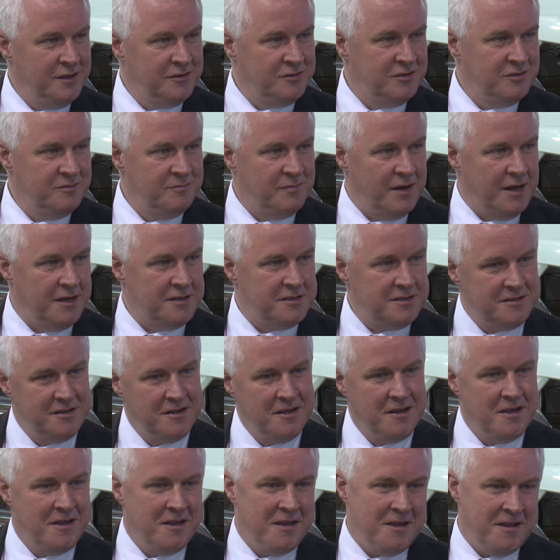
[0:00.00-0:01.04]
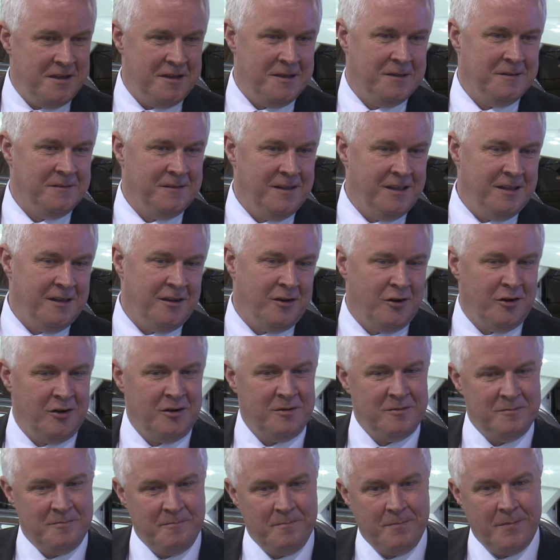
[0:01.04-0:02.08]
we are doing best and let
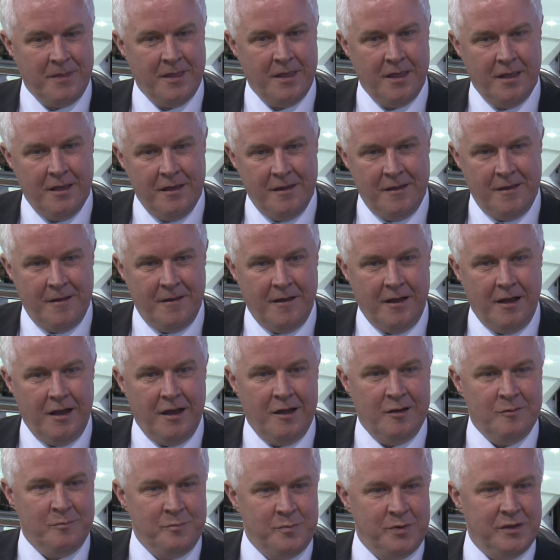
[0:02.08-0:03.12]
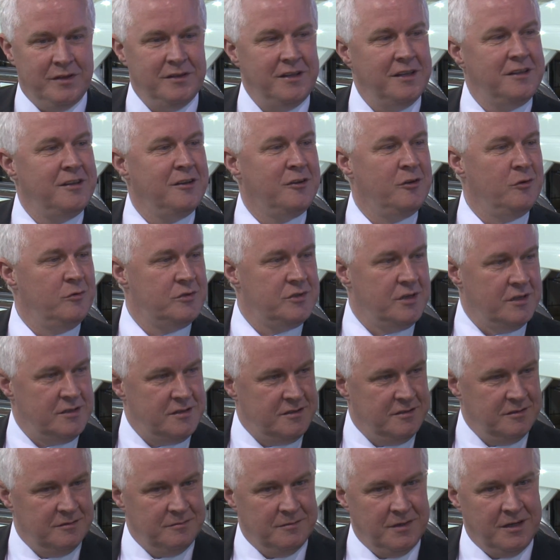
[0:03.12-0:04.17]
our political
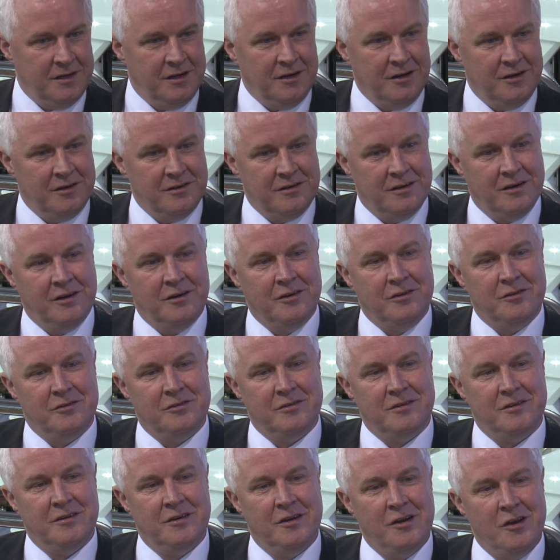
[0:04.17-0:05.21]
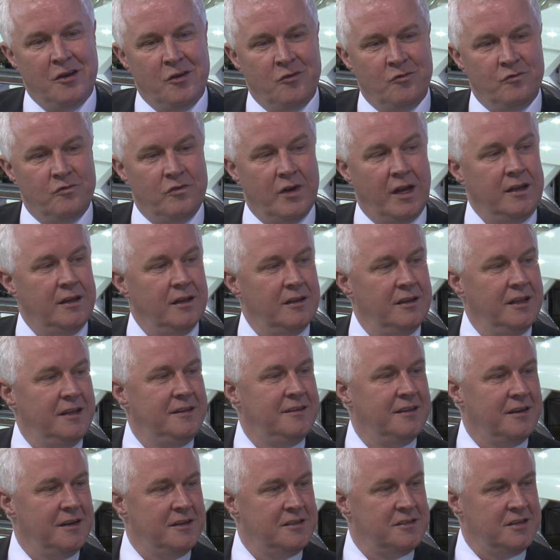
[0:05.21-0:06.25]
system and our
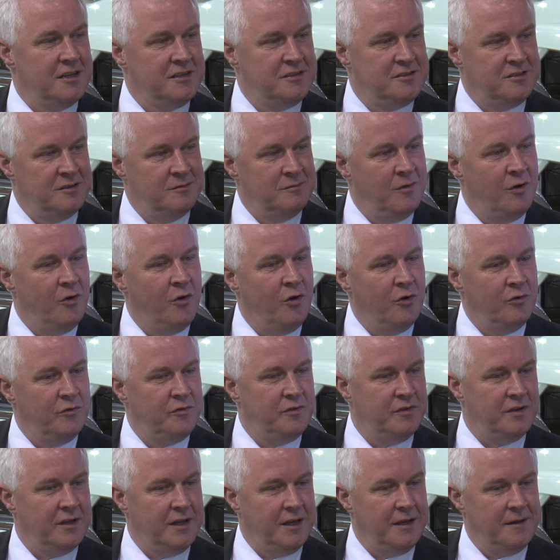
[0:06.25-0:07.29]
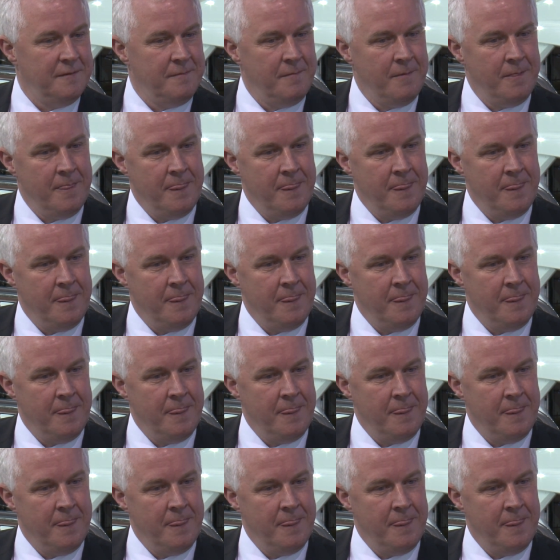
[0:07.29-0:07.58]
regulatory system hopefully